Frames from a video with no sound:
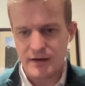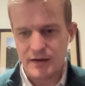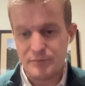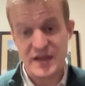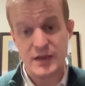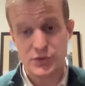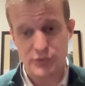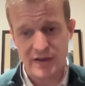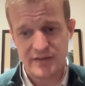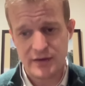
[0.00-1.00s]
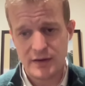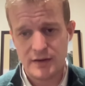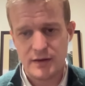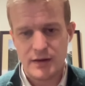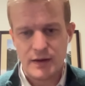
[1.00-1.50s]
being threatened.
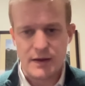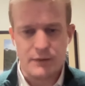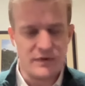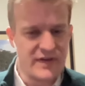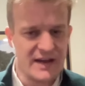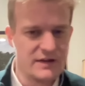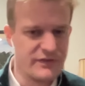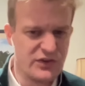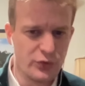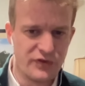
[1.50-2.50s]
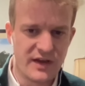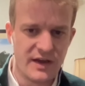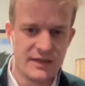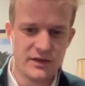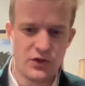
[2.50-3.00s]
We've had individuals
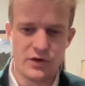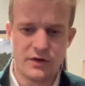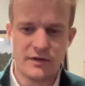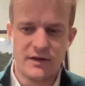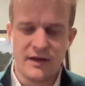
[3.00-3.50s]
saying that you can